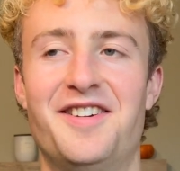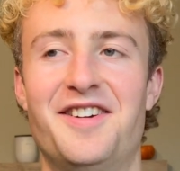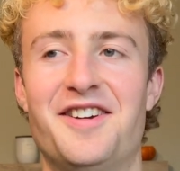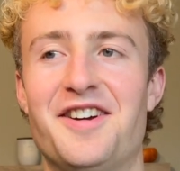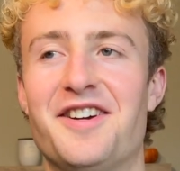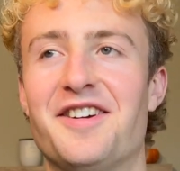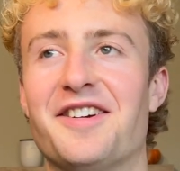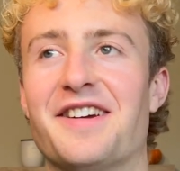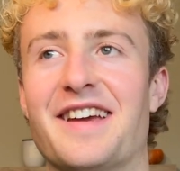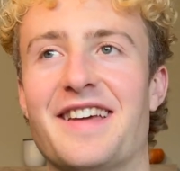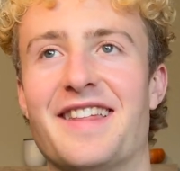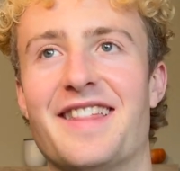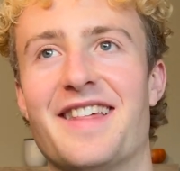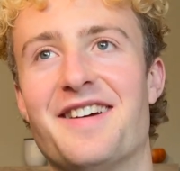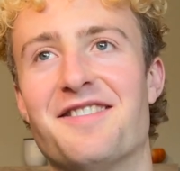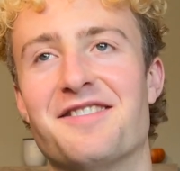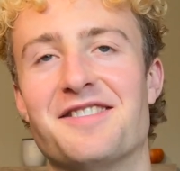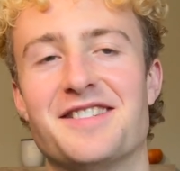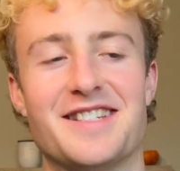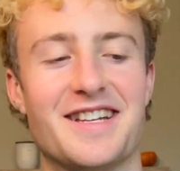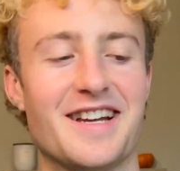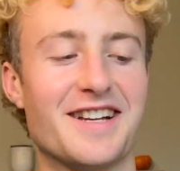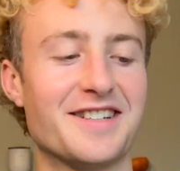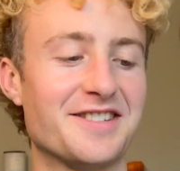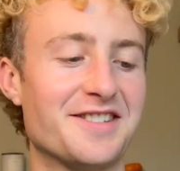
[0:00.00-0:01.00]
Okay, that
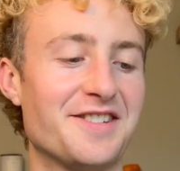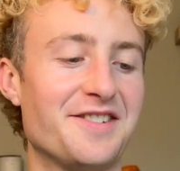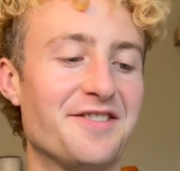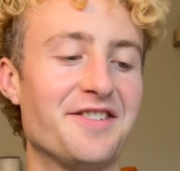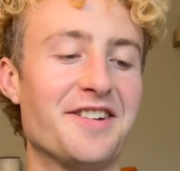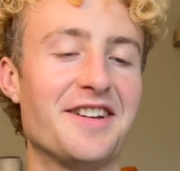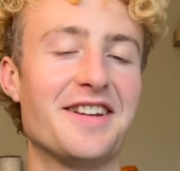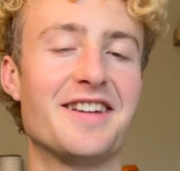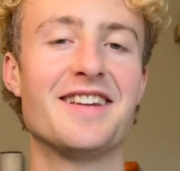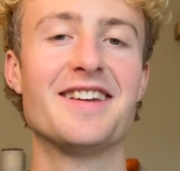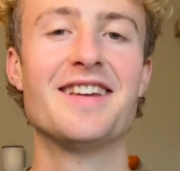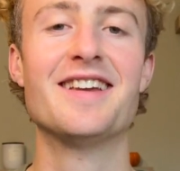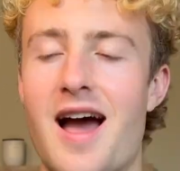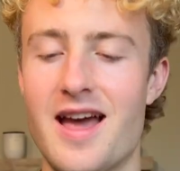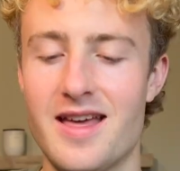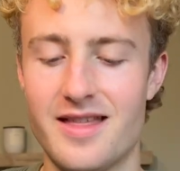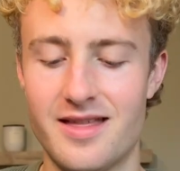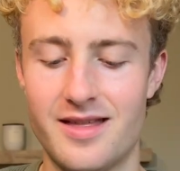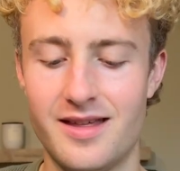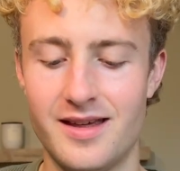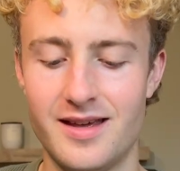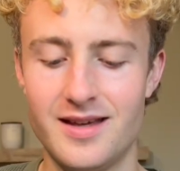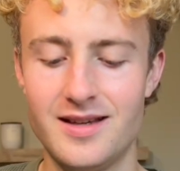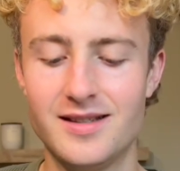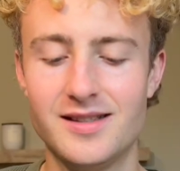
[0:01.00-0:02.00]
one's actually funny. I
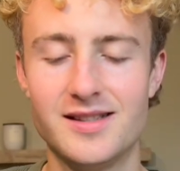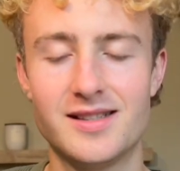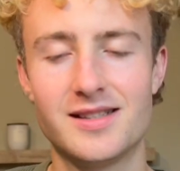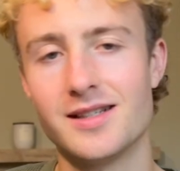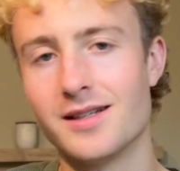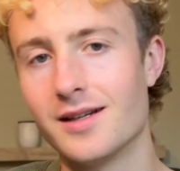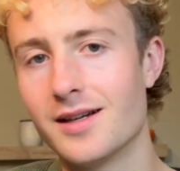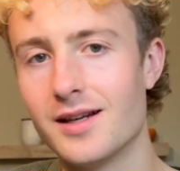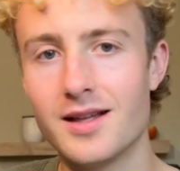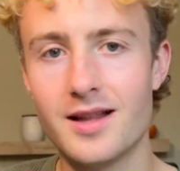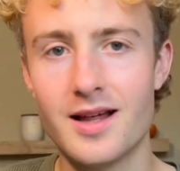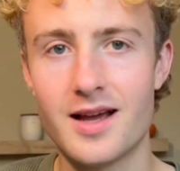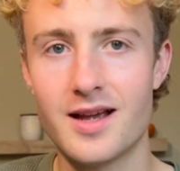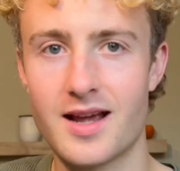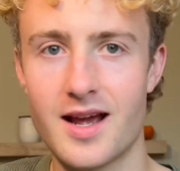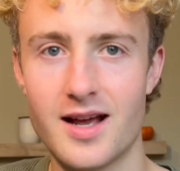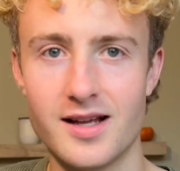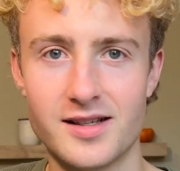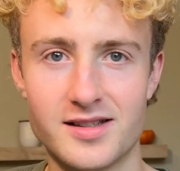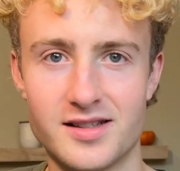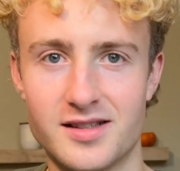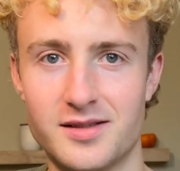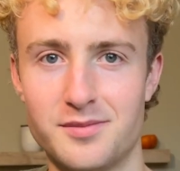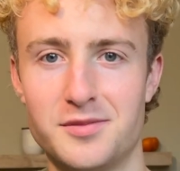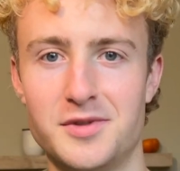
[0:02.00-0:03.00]
think Siri like
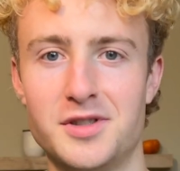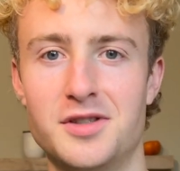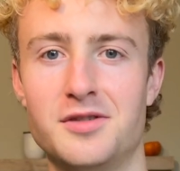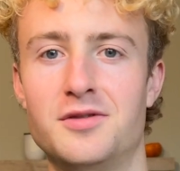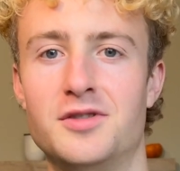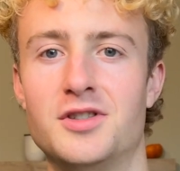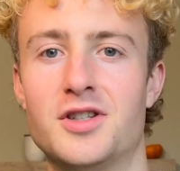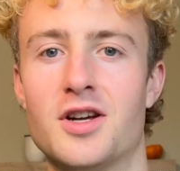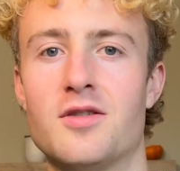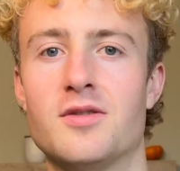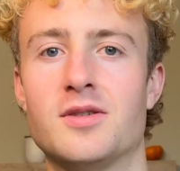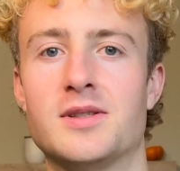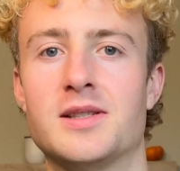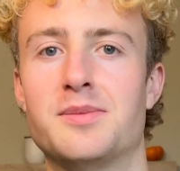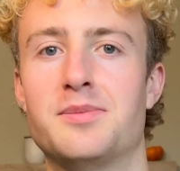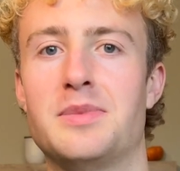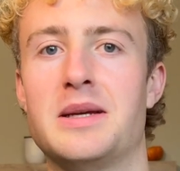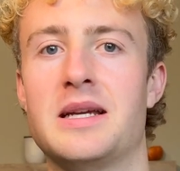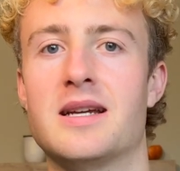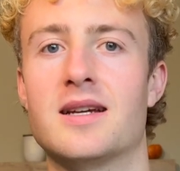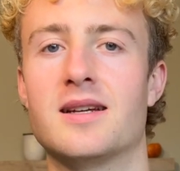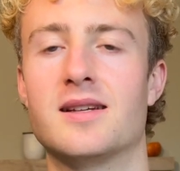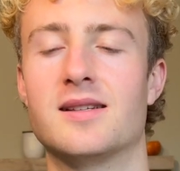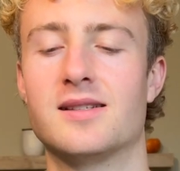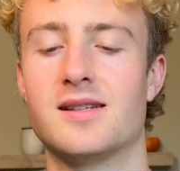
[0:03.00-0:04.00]
has some new jokes
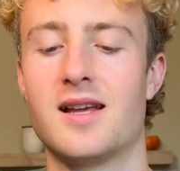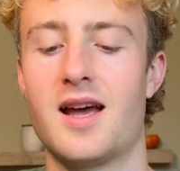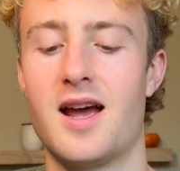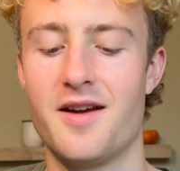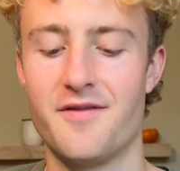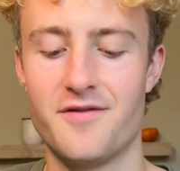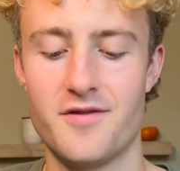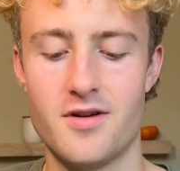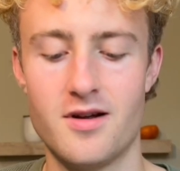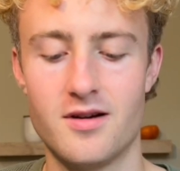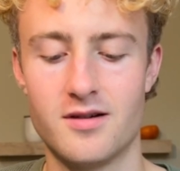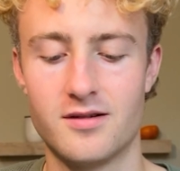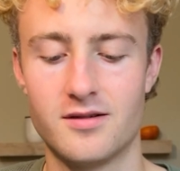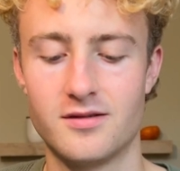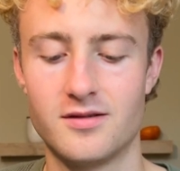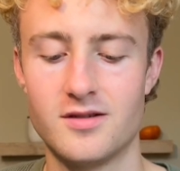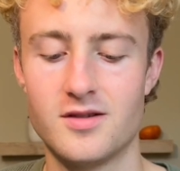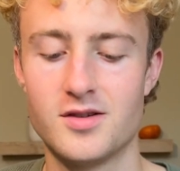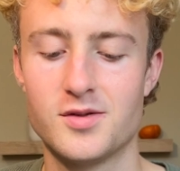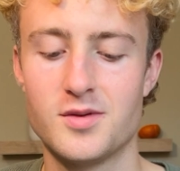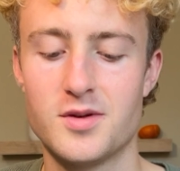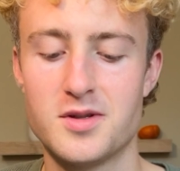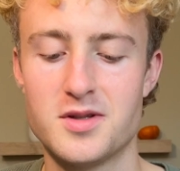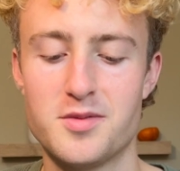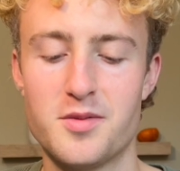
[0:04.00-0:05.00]
because I've not heard
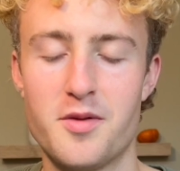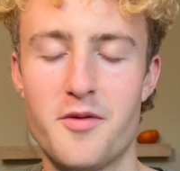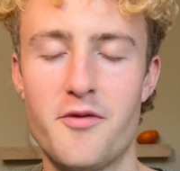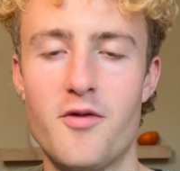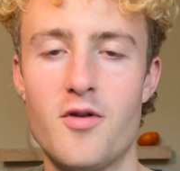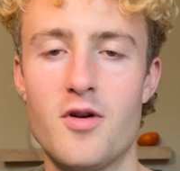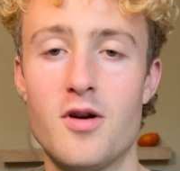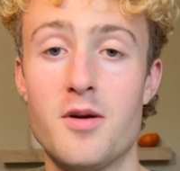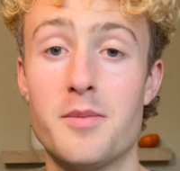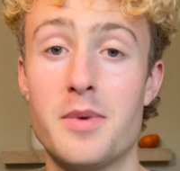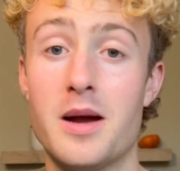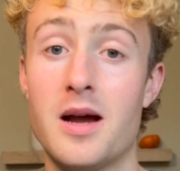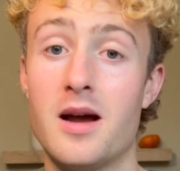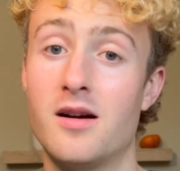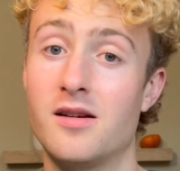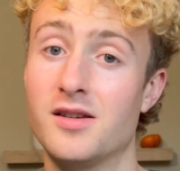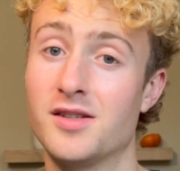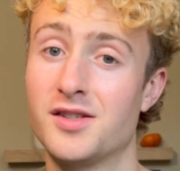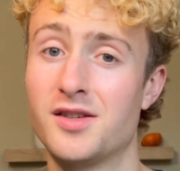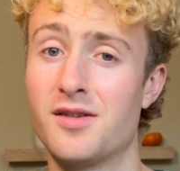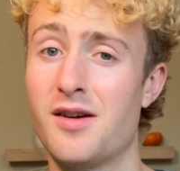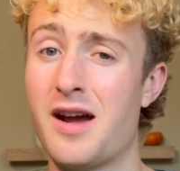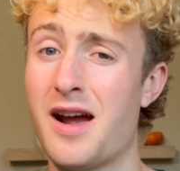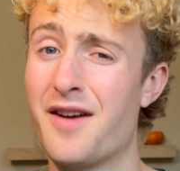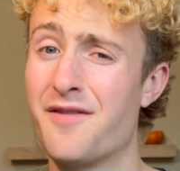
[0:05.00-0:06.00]
those ones before, but
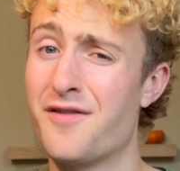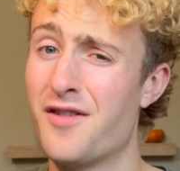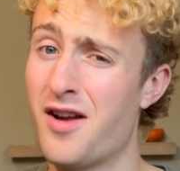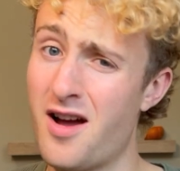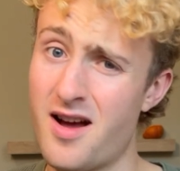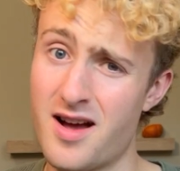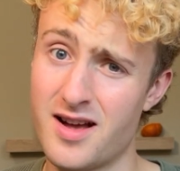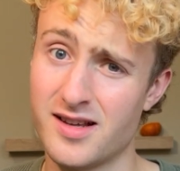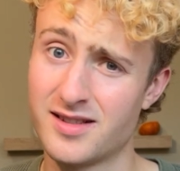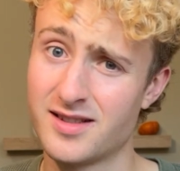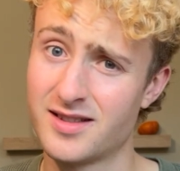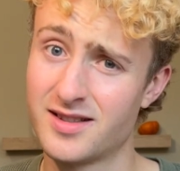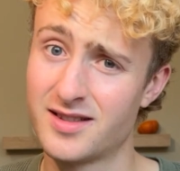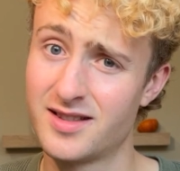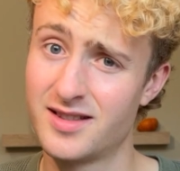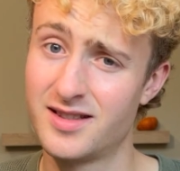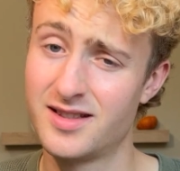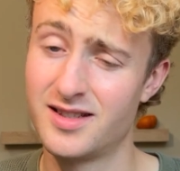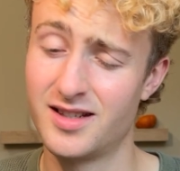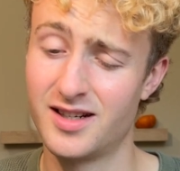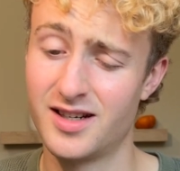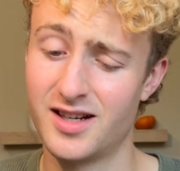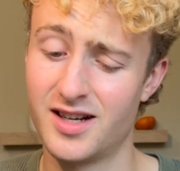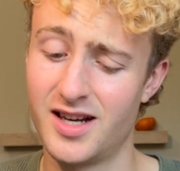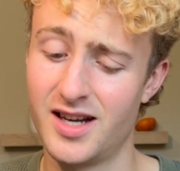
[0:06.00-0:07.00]
also I have not asked
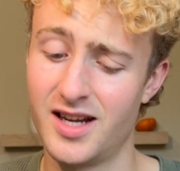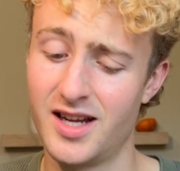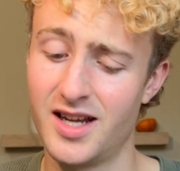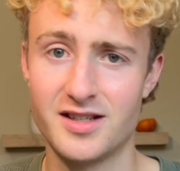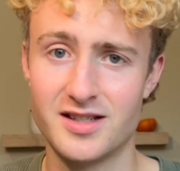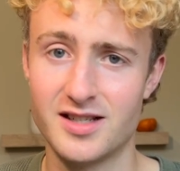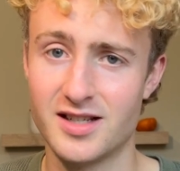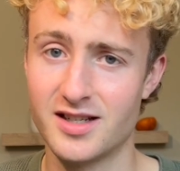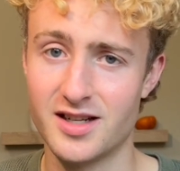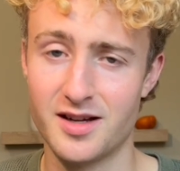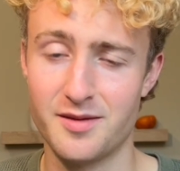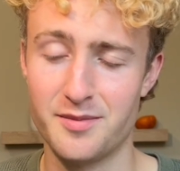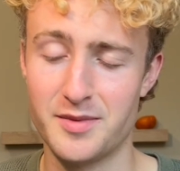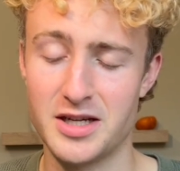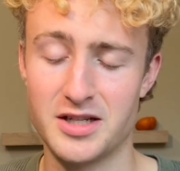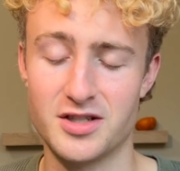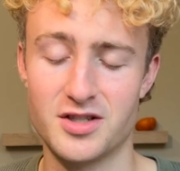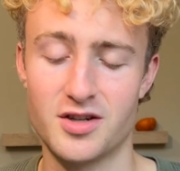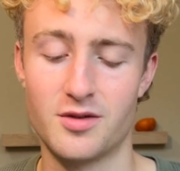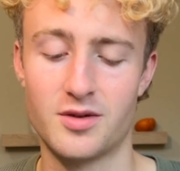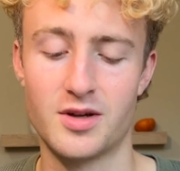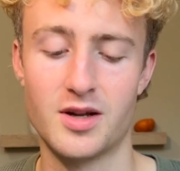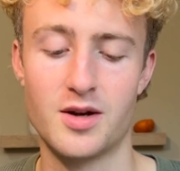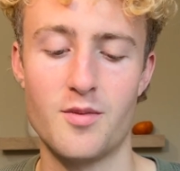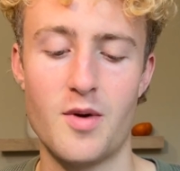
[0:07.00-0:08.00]
Siri to tell me a
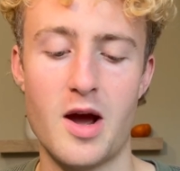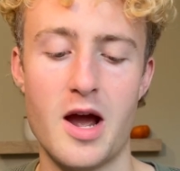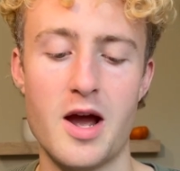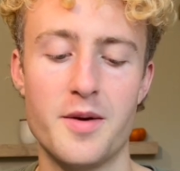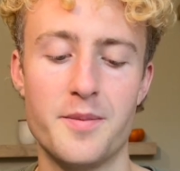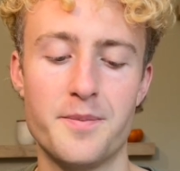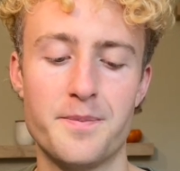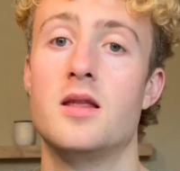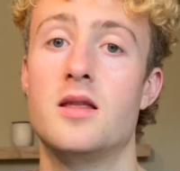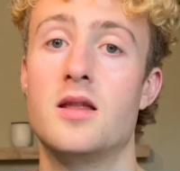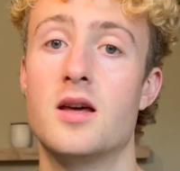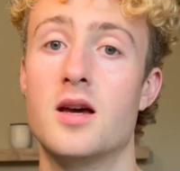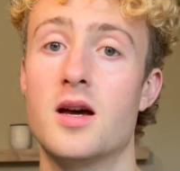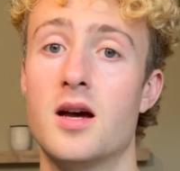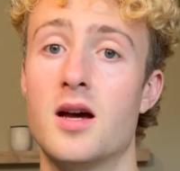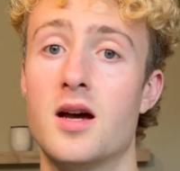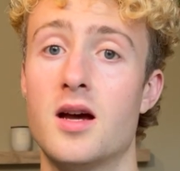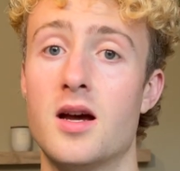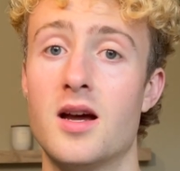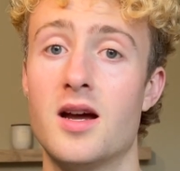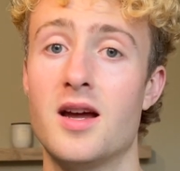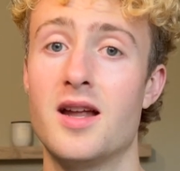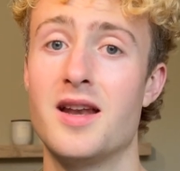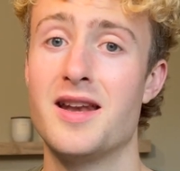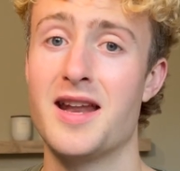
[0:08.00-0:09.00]
joke in a while.
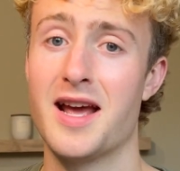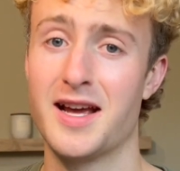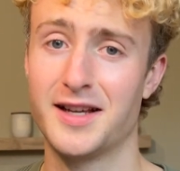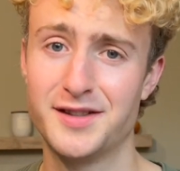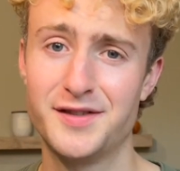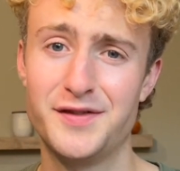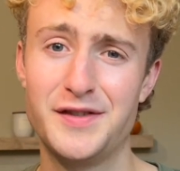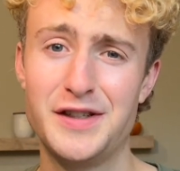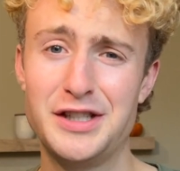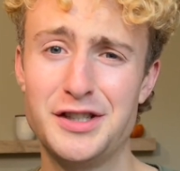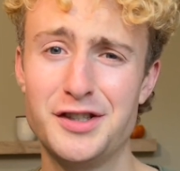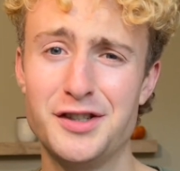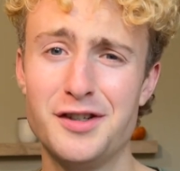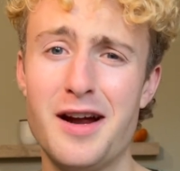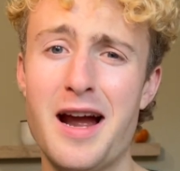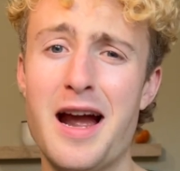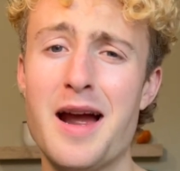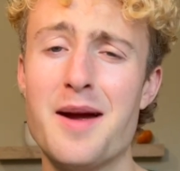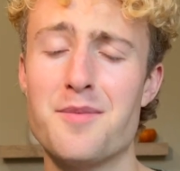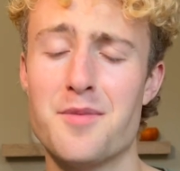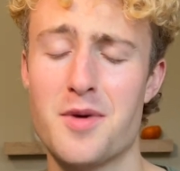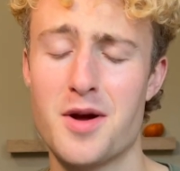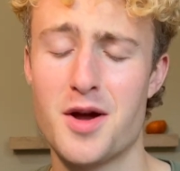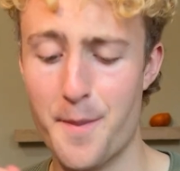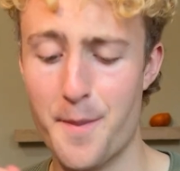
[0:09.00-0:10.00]
The next feature I'm